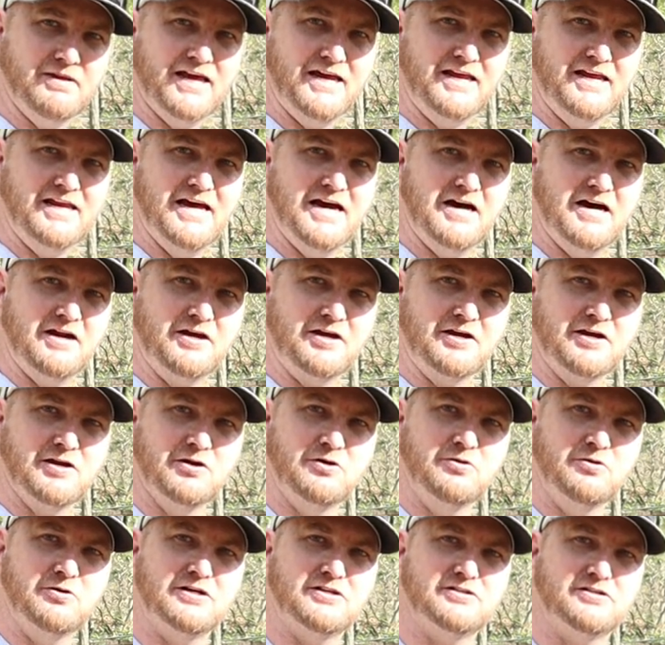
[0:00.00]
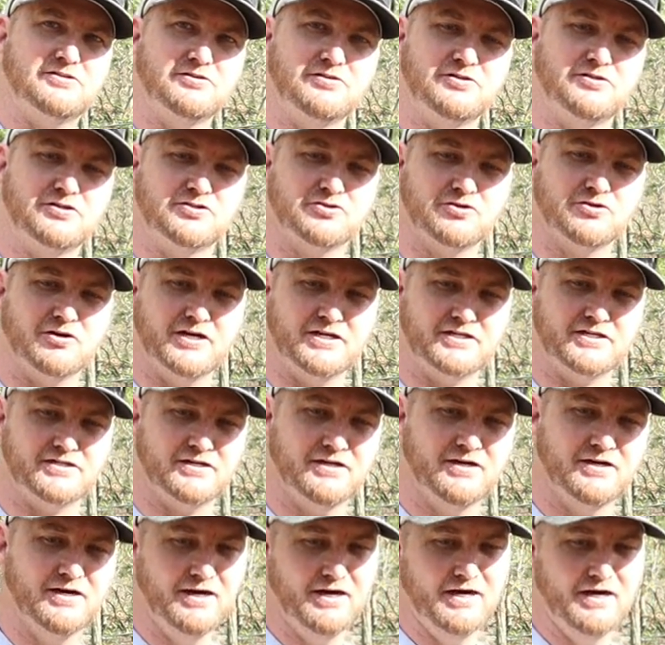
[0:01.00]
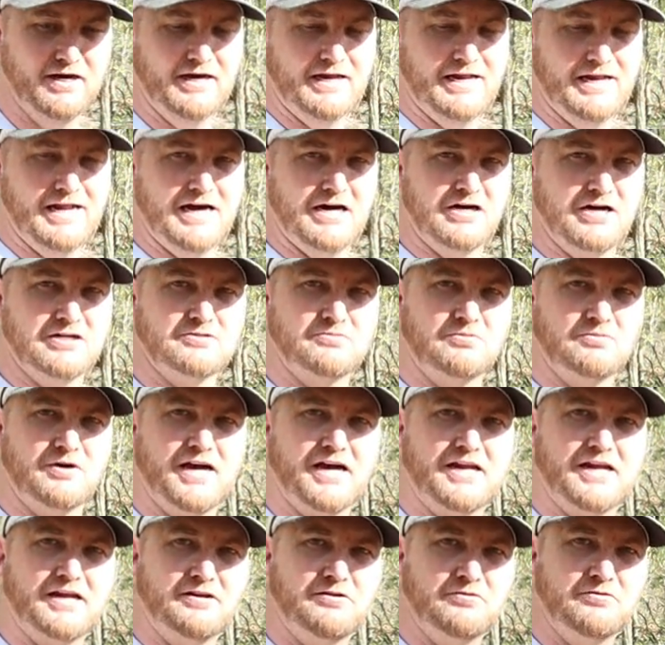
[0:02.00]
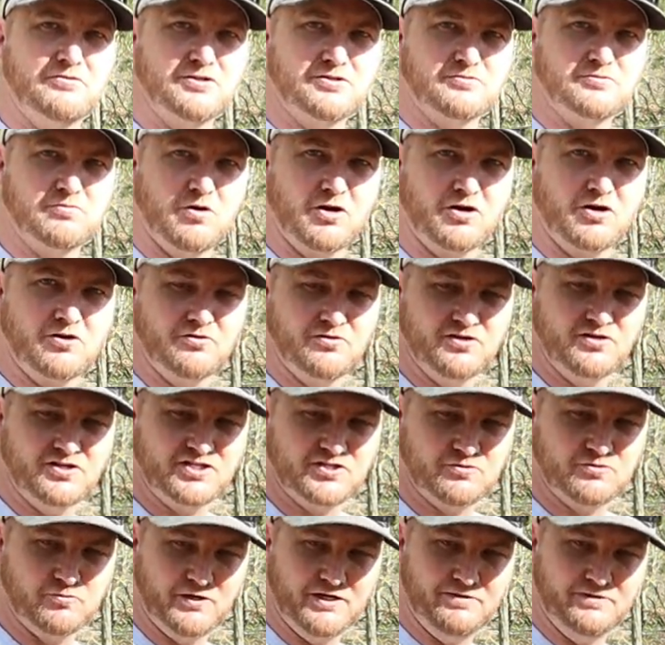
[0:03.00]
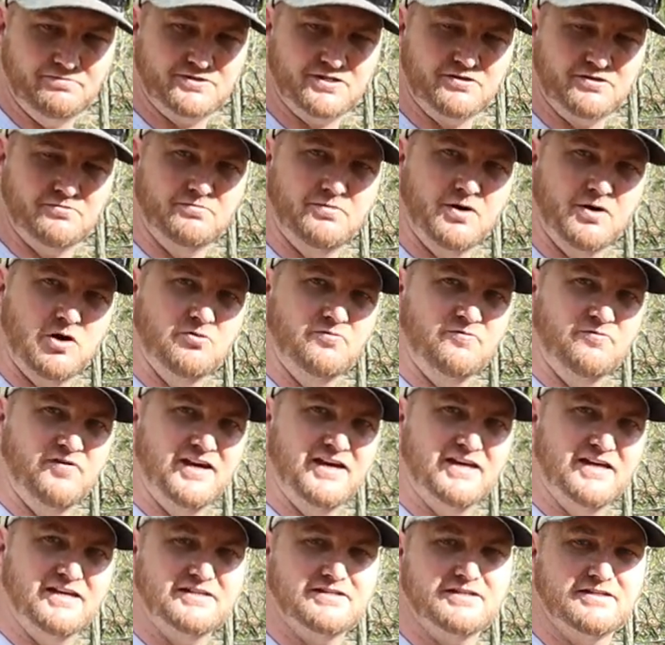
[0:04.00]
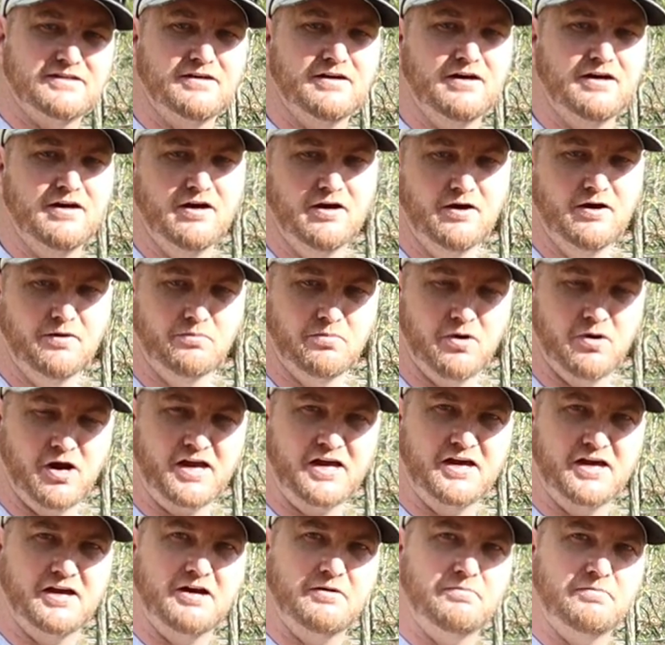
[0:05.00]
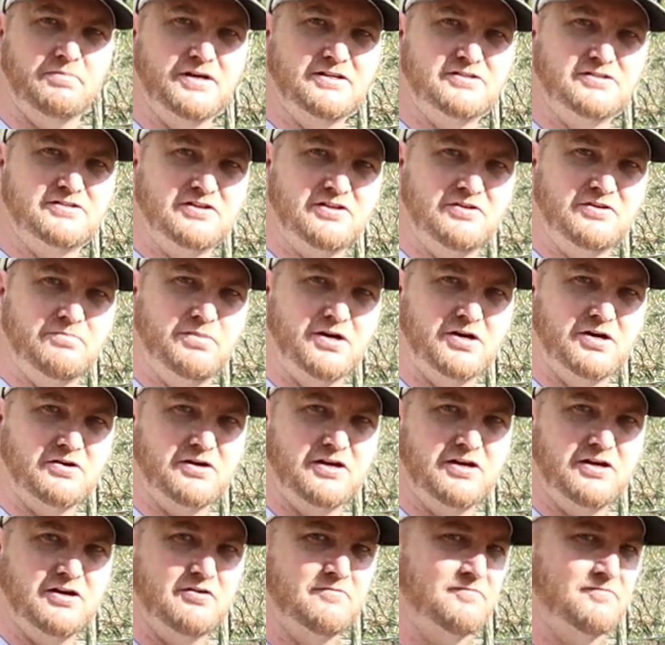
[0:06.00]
laid down and glued into the trench. Now all we got to do is work on the sweeps on both ends. Bring it up into the building